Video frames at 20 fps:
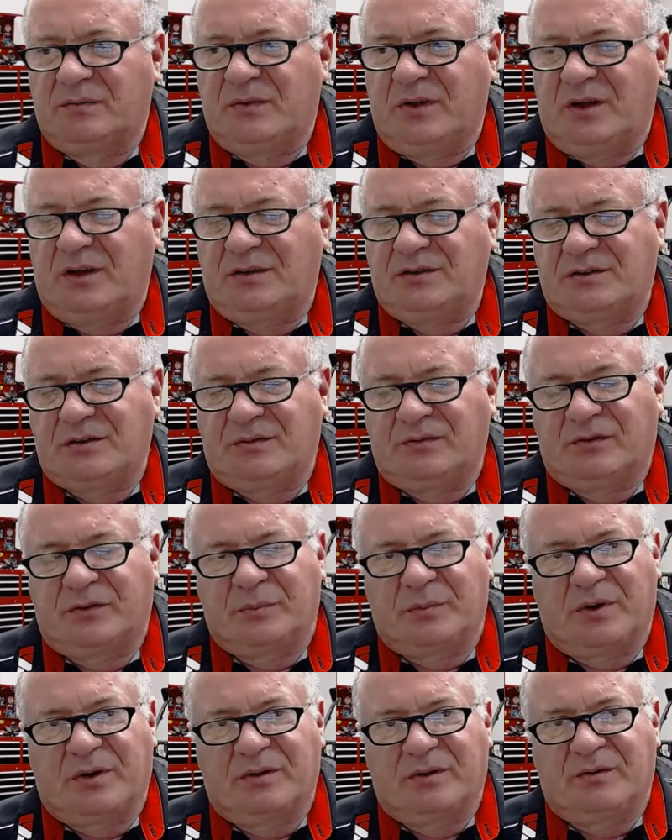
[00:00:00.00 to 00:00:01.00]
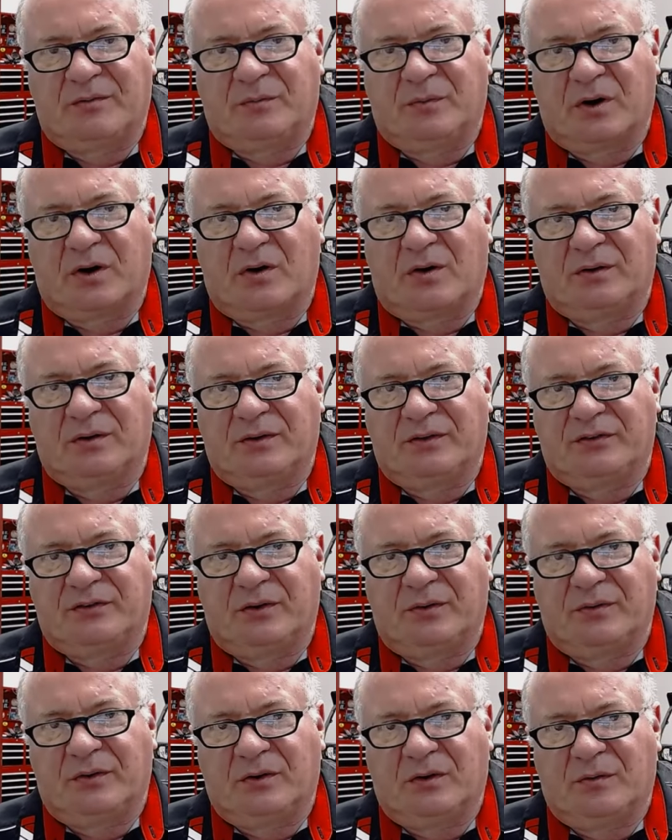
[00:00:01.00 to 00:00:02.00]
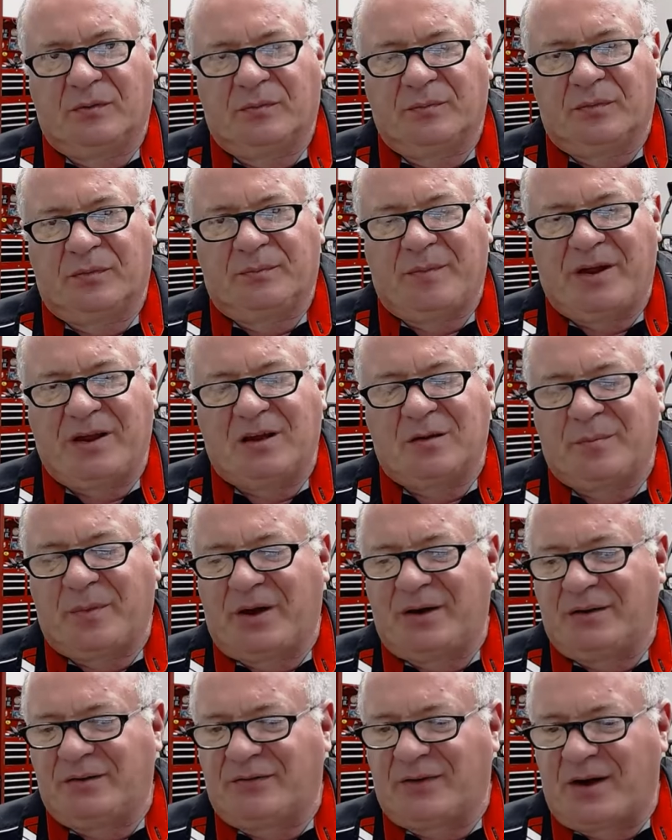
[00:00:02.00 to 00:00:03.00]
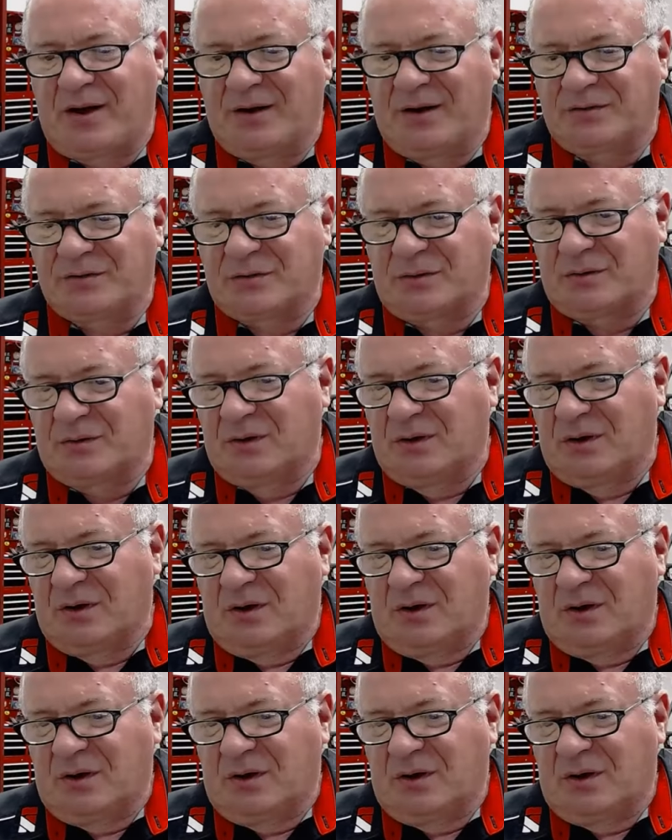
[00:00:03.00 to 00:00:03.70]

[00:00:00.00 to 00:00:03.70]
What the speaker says: engines, regardless of their make and manufacturer.